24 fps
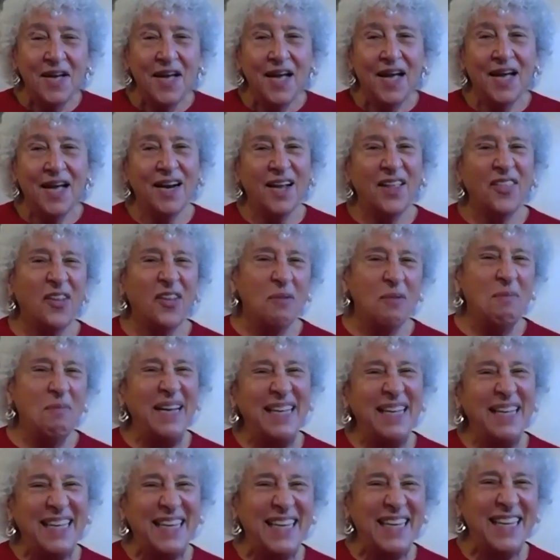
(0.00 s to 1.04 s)
And I thought, my
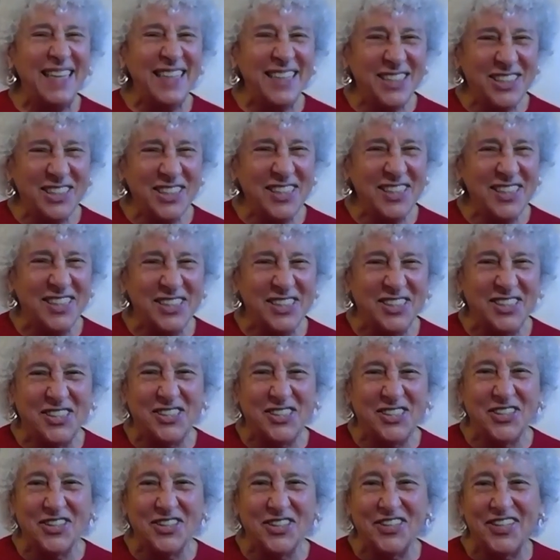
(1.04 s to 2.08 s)
kitchen is
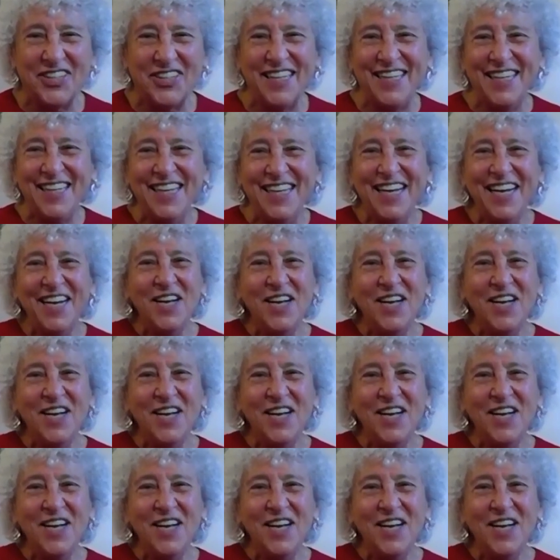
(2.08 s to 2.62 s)
dirty.